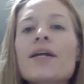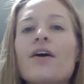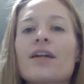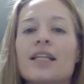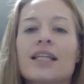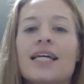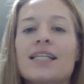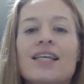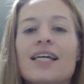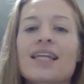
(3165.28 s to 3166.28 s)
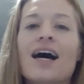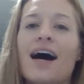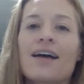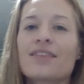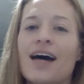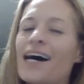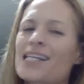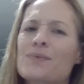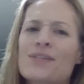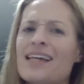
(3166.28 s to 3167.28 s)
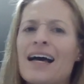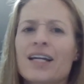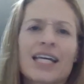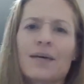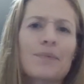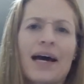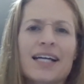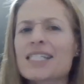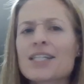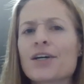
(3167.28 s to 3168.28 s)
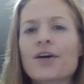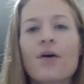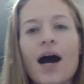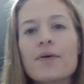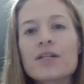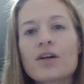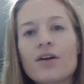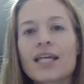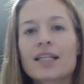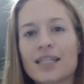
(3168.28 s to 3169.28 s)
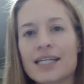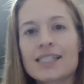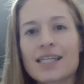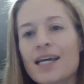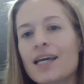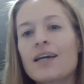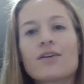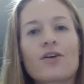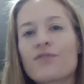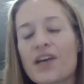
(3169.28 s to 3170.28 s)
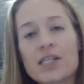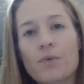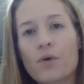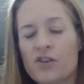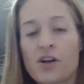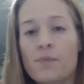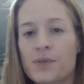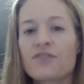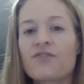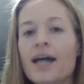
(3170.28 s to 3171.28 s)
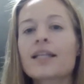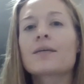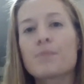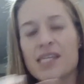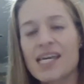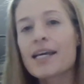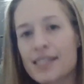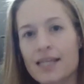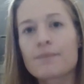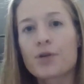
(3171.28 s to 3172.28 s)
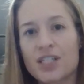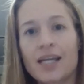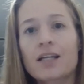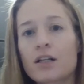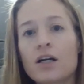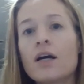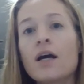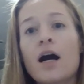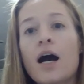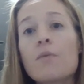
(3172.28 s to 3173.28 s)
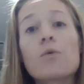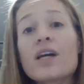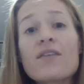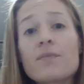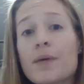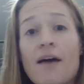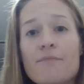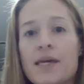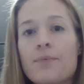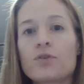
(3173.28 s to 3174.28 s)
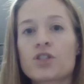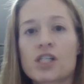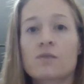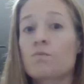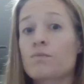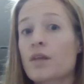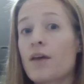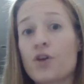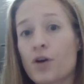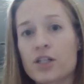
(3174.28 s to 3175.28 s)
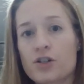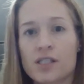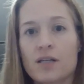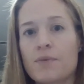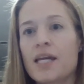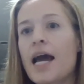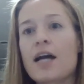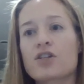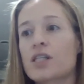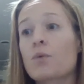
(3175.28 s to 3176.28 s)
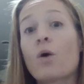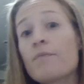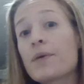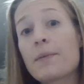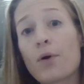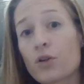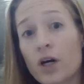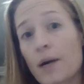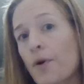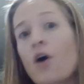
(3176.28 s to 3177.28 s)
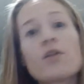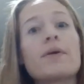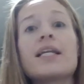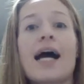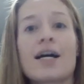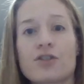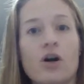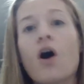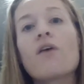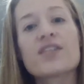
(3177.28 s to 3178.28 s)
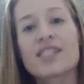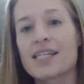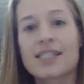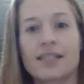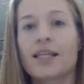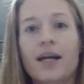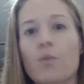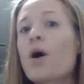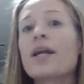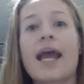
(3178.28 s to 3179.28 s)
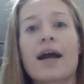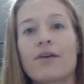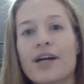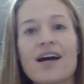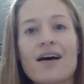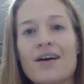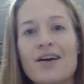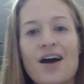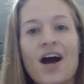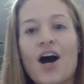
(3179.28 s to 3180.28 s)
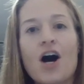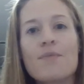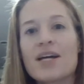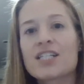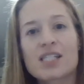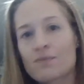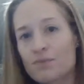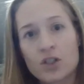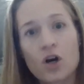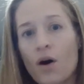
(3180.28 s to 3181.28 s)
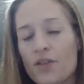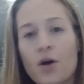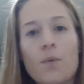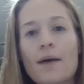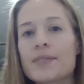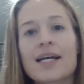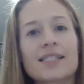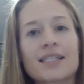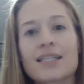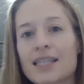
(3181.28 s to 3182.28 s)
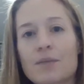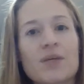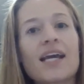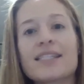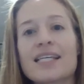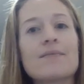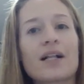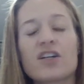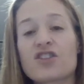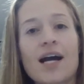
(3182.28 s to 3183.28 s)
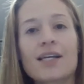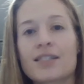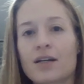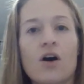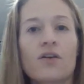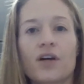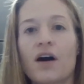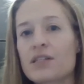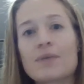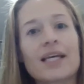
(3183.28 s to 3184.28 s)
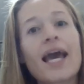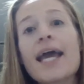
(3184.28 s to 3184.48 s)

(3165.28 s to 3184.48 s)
would go to like the hospital is not going to get back to you. I would go to like LinkedIn or Facebook groups and find like PAs in particular. We'll even have people just, if you're interested in pediatrics, like we'll have people look up all the pediatric offices in like one area and just go on their websites and get the PA's email address and call the office and be like,